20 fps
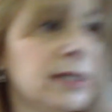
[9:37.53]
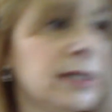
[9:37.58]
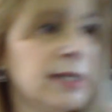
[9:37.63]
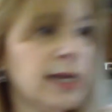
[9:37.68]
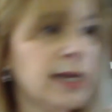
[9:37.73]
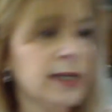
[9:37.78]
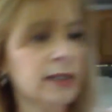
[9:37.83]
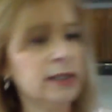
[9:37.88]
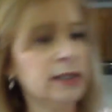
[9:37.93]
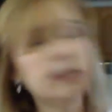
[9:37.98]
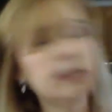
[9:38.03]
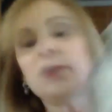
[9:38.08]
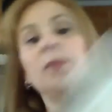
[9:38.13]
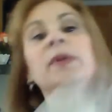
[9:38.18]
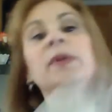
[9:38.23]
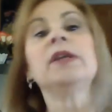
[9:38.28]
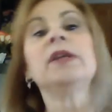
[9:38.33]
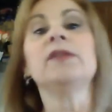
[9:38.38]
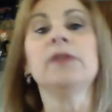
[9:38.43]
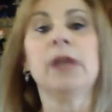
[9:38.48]
get a little
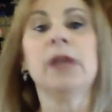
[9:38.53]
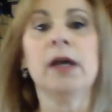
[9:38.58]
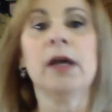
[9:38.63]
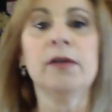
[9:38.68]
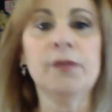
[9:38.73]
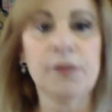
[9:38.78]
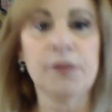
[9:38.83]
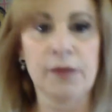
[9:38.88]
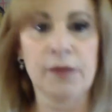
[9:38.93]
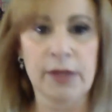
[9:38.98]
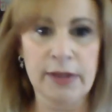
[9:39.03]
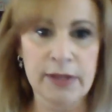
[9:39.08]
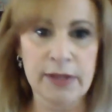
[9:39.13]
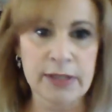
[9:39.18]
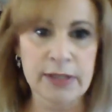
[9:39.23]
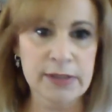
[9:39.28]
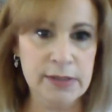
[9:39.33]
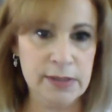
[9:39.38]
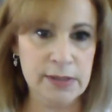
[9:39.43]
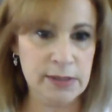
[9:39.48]
bit of love
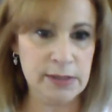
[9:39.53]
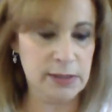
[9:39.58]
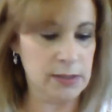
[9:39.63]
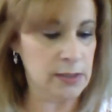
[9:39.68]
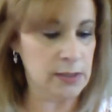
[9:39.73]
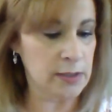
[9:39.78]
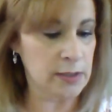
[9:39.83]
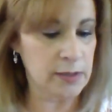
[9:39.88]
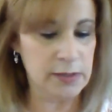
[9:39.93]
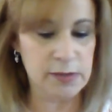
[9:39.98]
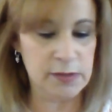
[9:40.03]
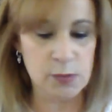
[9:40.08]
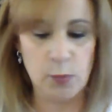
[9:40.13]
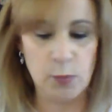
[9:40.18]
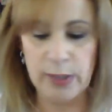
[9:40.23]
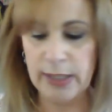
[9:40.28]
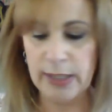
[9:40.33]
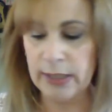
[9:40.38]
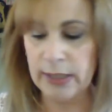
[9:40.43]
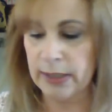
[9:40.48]
this
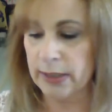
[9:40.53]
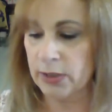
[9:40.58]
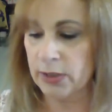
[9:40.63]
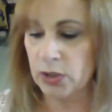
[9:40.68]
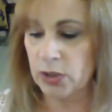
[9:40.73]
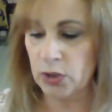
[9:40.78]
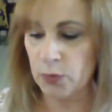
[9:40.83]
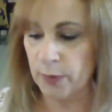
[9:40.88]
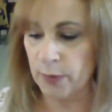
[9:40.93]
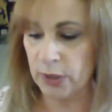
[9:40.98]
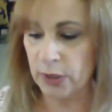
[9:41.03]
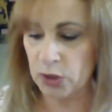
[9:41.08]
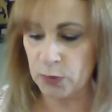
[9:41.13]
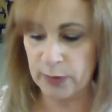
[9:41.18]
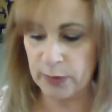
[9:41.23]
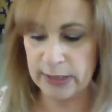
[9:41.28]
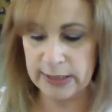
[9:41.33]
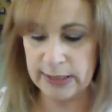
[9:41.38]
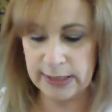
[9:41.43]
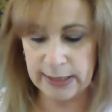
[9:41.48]
week, not too much, but
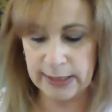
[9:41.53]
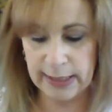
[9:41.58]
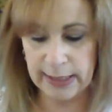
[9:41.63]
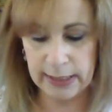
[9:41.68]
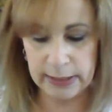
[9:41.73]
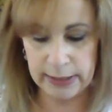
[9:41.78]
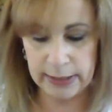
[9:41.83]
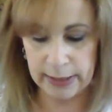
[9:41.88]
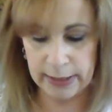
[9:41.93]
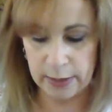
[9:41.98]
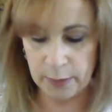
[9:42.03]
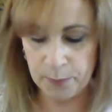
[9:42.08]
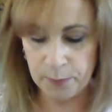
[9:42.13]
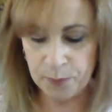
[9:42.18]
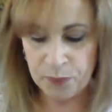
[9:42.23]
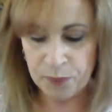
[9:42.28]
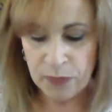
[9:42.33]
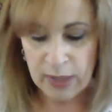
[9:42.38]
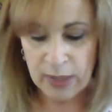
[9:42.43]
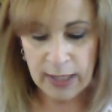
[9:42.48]
it did get a little,
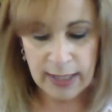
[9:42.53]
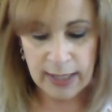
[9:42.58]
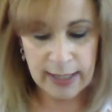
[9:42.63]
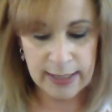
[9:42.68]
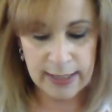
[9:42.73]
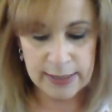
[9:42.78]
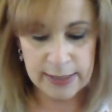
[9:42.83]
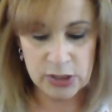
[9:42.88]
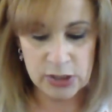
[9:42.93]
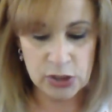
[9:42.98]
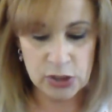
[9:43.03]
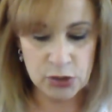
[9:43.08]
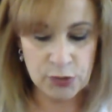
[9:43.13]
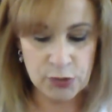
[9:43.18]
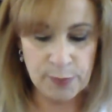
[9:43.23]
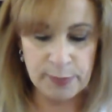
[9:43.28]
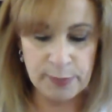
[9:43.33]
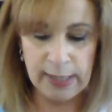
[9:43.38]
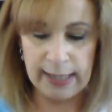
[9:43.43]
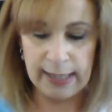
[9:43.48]
is the
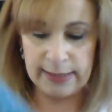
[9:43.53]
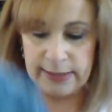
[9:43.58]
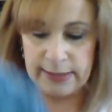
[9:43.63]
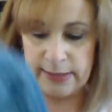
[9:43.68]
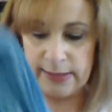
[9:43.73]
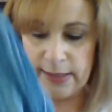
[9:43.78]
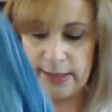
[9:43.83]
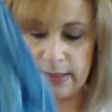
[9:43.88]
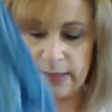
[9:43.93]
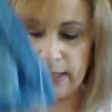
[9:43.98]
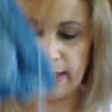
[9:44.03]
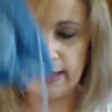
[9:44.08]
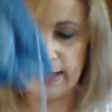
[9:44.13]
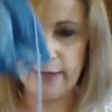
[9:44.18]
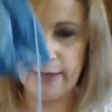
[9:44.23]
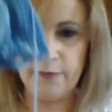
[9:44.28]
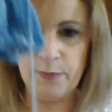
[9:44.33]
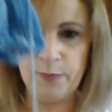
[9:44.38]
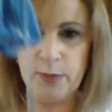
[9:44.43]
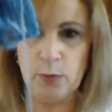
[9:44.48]
triplex that I
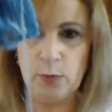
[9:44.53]
have been